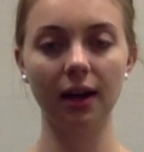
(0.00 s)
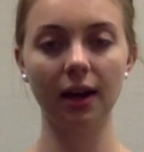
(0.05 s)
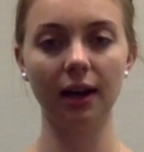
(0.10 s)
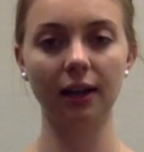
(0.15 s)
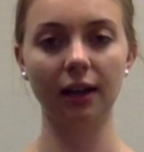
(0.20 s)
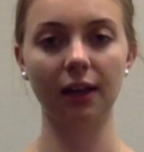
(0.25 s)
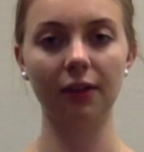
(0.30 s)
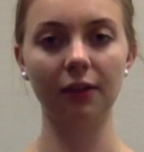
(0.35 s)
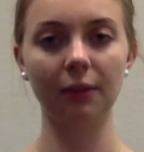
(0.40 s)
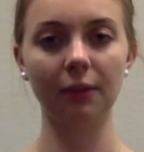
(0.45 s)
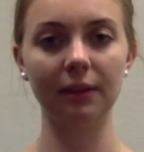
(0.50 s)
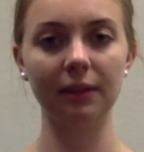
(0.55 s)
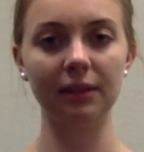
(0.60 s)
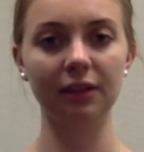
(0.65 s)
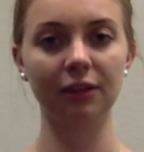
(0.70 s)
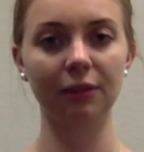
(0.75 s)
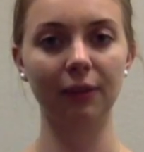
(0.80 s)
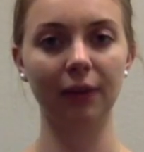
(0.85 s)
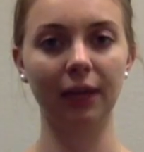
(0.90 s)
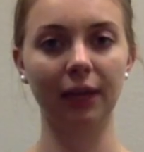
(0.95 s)
Another piece
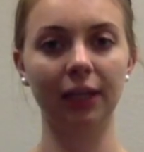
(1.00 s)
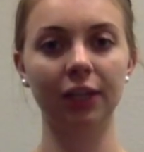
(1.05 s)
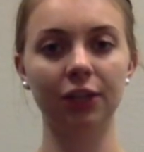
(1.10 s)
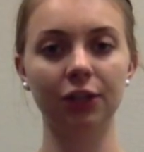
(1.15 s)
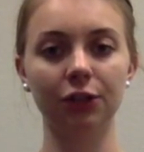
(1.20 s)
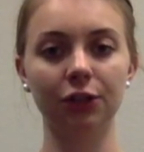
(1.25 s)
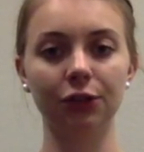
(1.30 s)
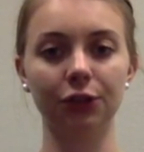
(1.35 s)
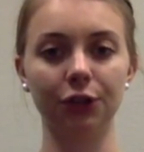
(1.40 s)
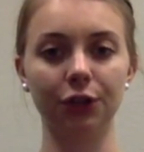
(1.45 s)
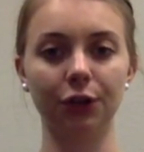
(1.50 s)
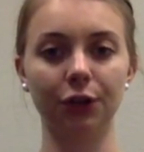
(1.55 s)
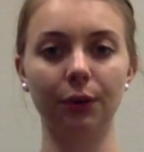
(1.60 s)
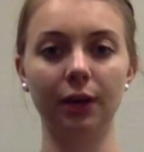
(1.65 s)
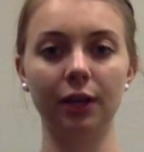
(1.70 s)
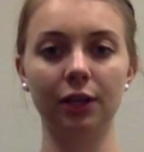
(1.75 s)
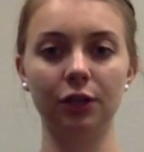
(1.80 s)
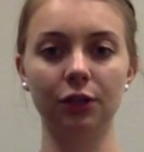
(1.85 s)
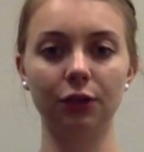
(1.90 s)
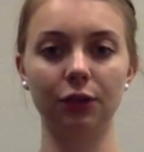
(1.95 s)
of maintenance you'll do
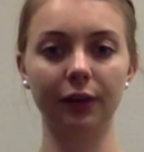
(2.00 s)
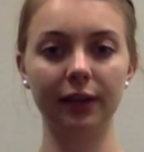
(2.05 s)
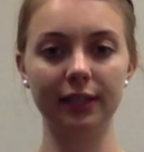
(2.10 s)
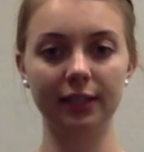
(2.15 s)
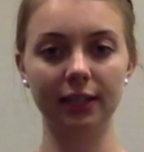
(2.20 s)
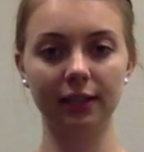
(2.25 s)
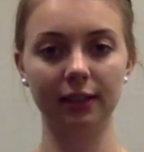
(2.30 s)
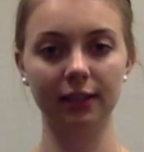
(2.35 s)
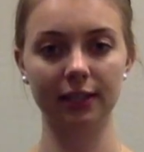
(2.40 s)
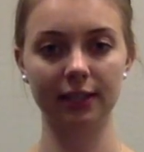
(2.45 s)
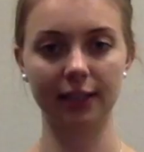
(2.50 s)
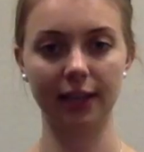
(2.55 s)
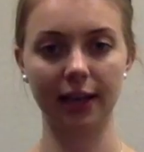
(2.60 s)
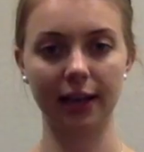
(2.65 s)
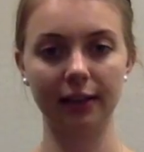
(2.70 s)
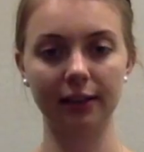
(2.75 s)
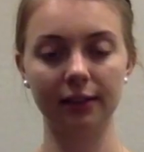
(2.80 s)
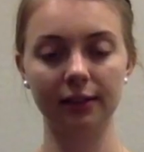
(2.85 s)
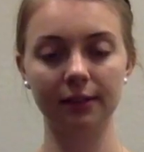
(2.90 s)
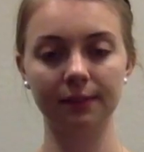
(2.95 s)
is greasing the
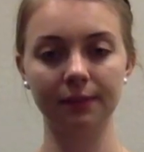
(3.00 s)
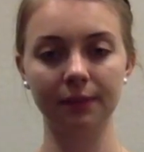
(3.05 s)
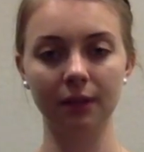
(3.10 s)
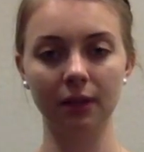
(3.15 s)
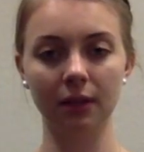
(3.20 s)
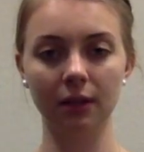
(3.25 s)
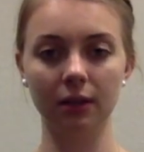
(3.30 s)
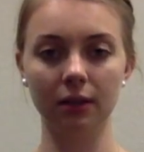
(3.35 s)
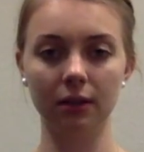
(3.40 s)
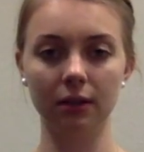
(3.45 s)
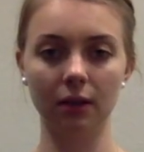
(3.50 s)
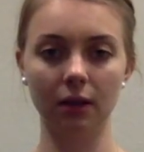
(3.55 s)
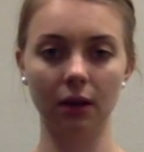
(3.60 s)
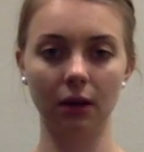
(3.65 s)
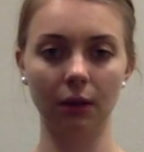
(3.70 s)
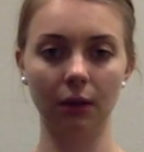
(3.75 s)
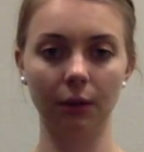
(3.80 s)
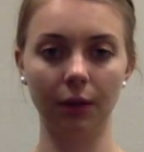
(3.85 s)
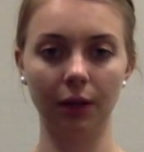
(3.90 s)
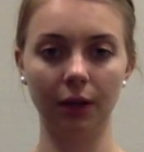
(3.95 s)
slides.
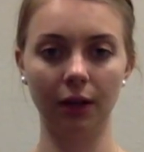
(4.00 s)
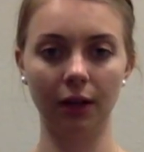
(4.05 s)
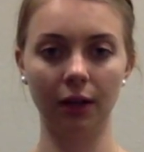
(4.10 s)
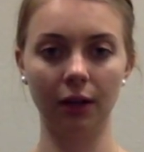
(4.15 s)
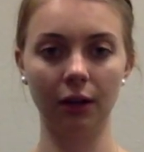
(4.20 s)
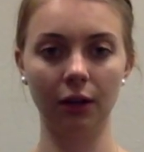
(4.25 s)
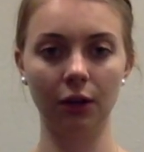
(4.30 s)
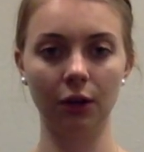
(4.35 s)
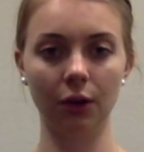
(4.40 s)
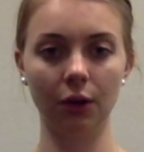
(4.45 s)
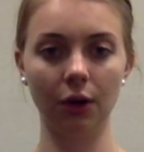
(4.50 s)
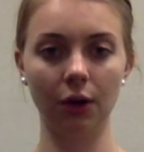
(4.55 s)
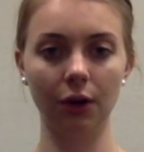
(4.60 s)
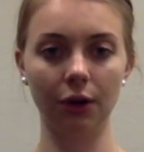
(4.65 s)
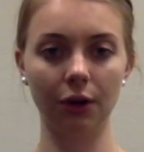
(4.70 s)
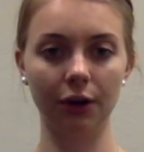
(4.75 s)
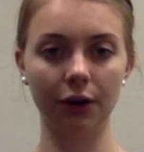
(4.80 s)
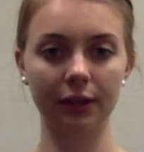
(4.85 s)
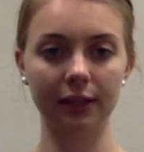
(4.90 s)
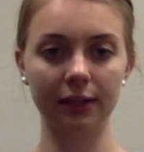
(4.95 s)
So when you go
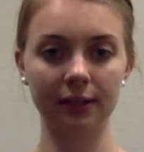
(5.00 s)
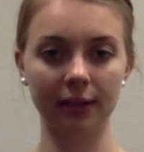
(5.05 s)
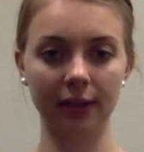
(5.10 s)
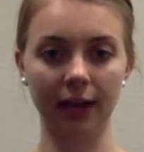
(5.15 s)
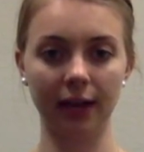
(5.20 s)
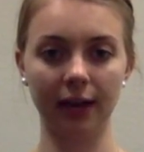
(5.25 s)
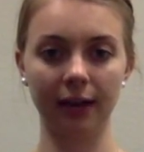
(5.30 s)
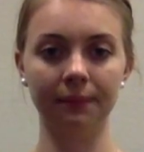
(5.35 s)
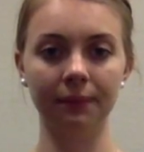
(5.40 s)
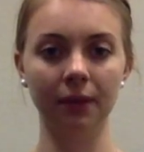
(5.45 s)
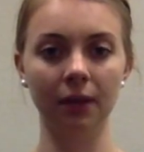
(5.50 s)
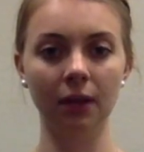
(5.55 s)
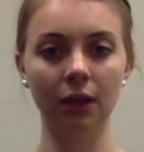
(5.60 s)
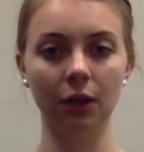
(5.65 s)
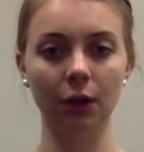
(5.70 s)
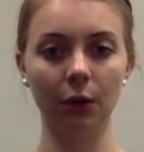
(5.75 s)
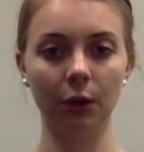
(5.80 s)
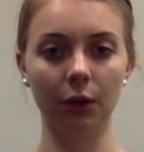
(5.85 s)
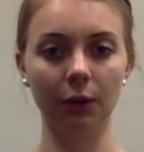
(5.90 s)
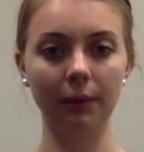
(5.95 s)
to grease a slide,
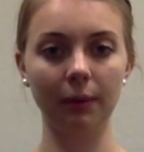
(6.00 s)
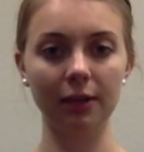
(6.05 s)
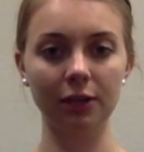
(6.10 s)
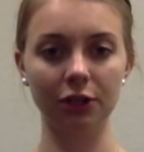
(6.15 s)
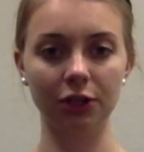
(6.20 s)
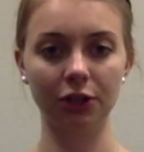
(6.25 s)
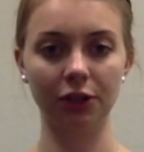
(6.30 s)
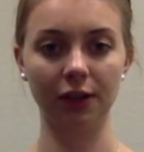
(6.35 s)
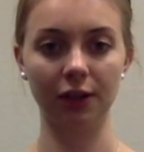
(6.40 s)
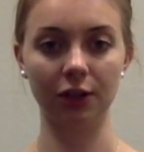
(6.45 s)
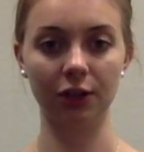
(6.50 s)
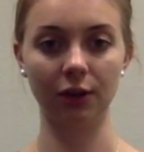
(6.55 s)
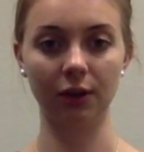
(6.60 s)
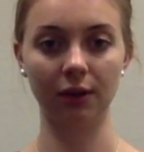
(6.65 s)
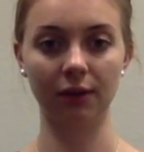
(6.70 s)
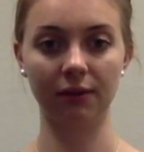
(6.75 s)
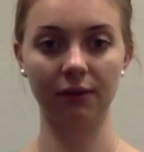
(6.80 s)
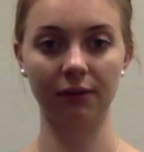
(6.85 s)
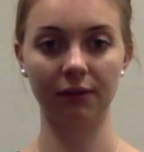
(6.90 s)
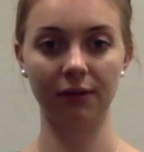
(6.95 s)
you want to make sure that you
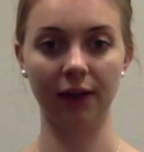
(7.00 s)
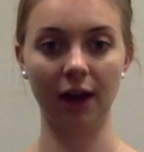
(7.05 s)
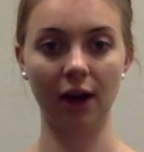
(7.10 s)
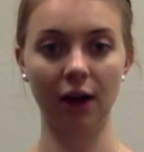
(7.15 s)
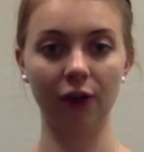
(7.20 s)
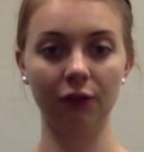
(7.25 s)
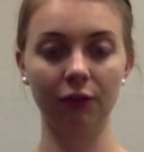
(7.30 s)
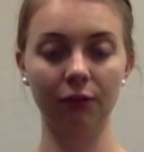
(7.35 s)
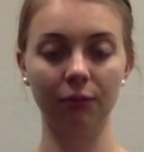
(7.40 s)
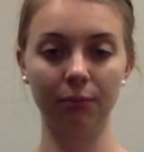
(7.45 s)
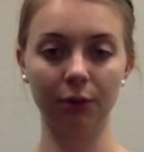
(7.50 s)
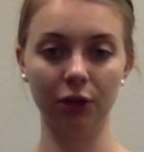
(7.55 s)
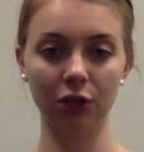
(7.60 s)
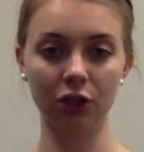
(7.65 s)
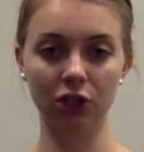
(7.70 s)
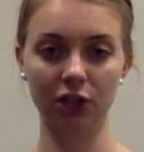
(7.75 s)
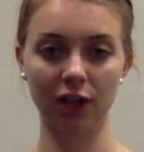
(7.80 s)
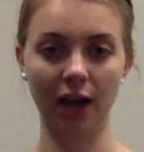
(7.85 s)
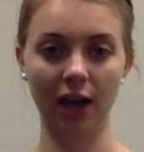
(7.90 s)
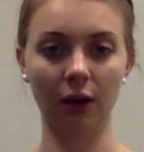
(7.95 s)
have the valve
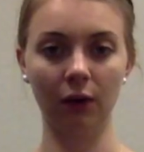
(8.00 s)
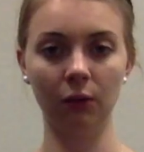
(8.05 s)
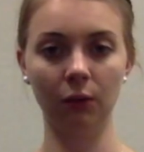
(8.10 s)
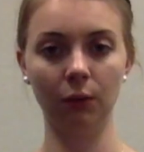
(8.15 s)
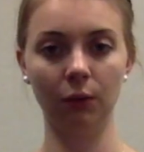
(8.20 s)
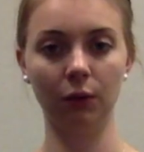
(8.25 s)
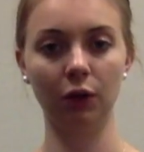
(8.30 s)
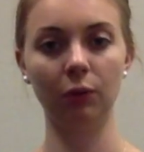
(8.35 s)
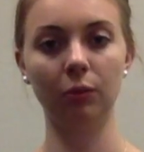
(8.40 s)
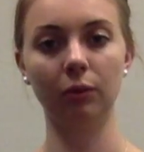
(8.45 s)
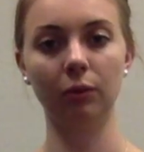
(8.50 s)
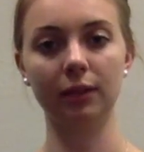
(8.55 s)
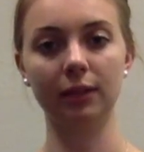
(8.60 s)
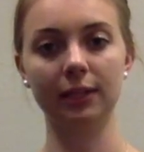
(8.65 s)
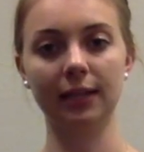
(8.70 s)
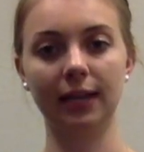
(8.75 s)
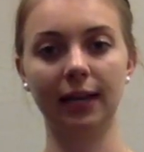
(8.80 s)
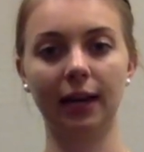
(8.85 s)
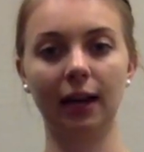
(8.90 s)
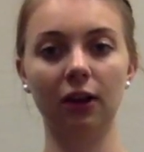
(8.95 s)
pushed down when you pull the
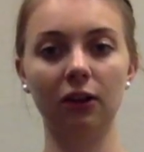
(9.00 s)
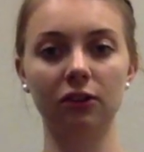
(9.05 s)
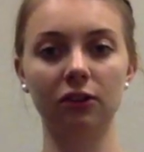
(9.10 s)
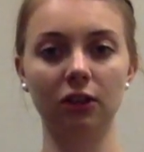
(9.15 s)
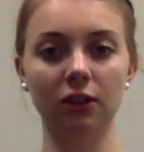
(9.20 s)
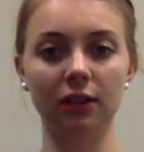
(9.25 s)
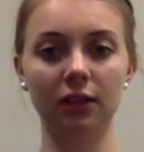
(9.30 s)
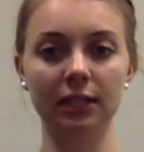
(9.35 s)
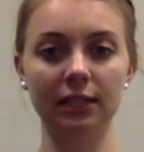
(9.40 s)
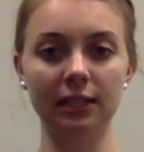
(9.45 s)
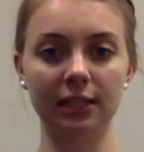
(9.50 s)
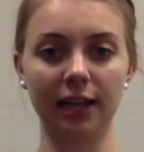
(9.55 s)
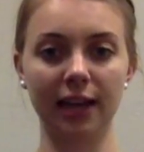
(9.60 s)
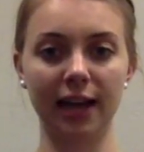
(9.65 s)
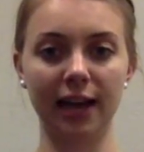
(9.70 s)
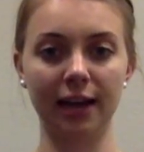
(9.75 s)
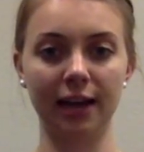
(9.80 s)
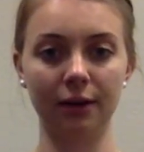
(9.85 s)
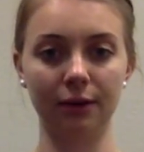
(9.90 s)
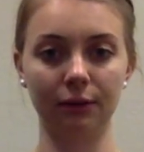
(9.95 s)
slide out. So this
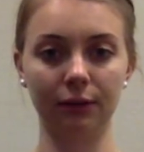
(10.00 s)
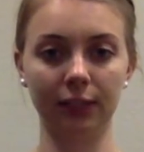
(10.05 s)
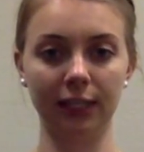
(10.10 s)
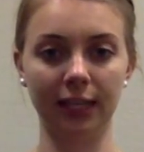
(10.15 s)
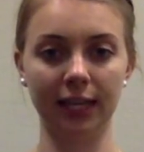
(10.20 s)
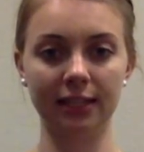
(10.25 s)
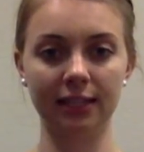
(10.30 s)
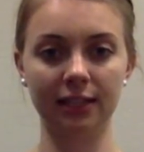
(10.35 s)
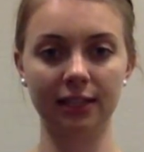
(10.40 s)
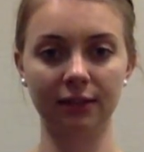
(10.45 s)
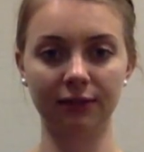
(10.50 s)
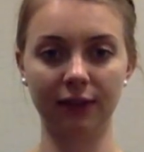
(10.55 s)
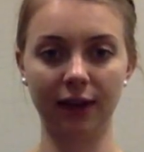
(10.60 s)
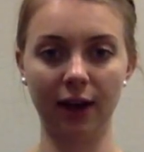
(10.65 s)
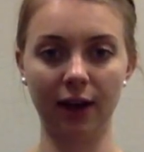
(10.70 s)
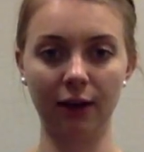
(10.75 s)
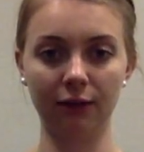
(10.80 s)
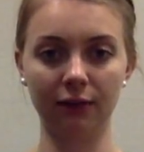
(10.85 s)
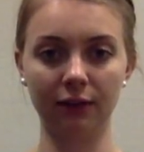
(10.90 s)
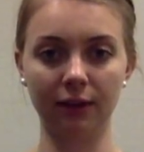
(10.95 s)
slide relates to
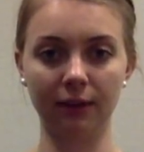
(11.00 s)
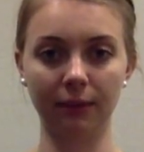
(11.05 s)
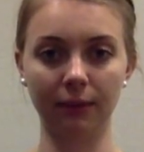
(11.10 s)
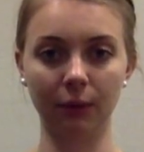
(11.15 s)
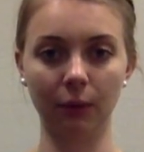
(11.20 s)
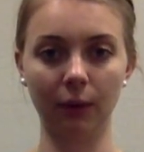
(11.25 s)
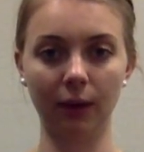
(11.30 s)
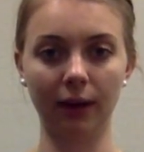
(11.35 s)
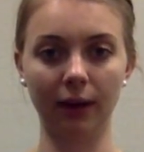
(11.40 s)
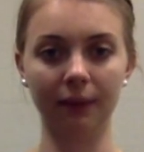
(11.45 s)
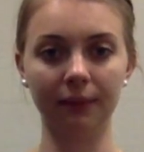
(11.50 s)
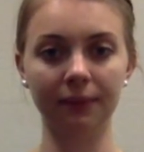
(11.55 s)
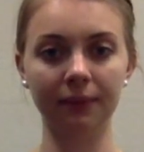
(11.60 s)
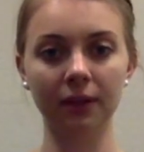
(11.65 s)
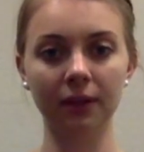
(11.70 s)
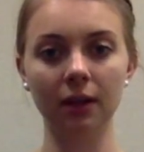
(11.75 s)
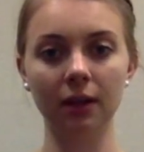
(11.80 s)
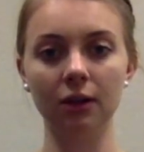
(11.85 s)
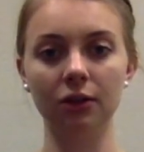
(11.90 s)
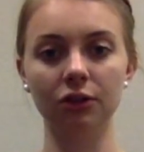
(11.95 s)
valve number 1.
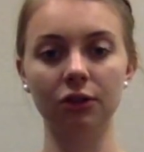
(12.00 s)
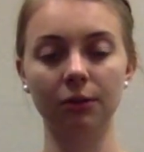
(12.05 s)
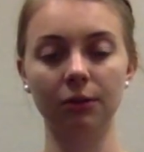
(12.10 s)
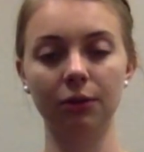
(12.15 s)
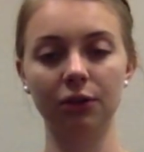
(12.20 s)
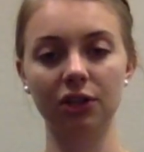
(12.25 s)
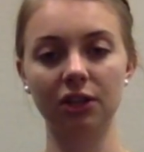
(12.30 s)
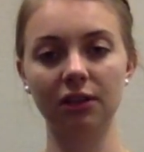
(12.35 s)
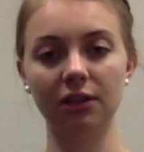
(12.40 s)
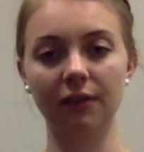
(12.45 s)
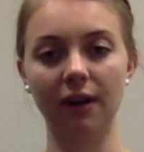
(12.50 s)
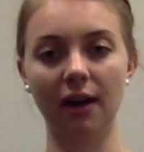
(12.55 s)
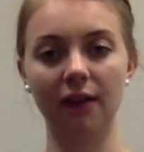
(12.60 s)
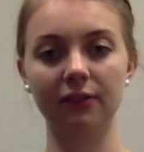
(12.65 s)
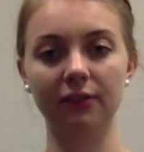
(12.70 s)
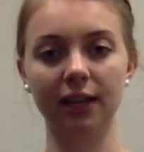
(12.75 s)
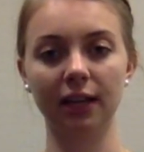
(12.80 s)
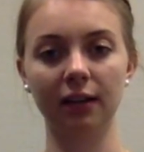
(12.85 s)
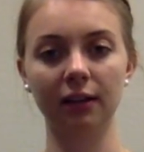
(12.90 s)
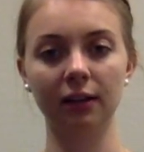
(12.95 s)
So I'm pushing the
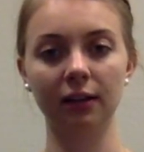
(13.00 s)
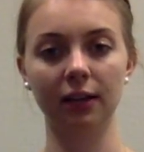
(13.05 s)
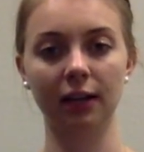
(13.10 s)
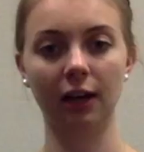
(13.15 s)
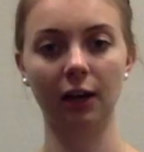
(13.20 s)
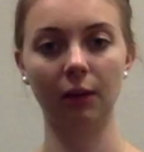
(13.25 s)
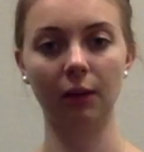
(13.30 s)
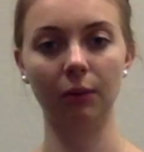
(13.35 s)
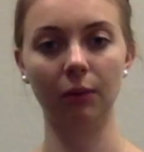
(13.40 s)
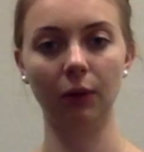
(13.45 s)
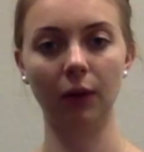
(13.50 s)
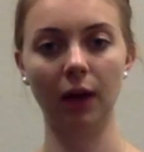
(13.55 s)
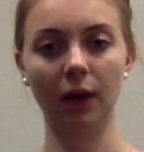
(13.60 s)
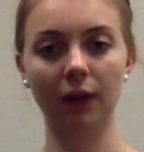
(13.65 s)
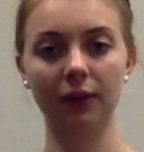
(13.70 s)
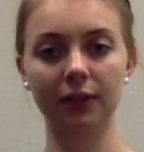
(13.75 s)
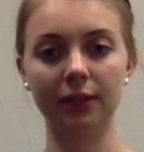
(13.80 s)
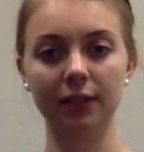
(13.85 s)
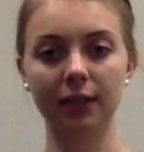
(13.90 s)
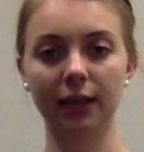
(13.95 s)
valve down and I'll pull
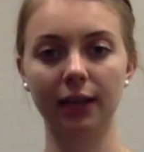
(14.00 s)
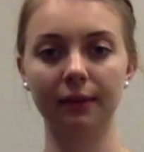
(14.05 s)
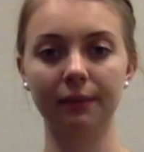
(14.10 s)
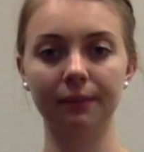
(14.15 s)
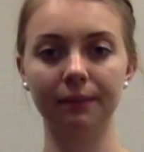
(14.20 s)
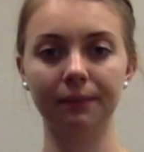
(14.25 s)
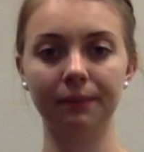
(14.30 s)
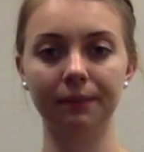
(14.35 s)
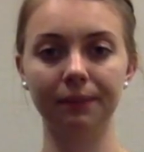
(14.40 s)
out the slide.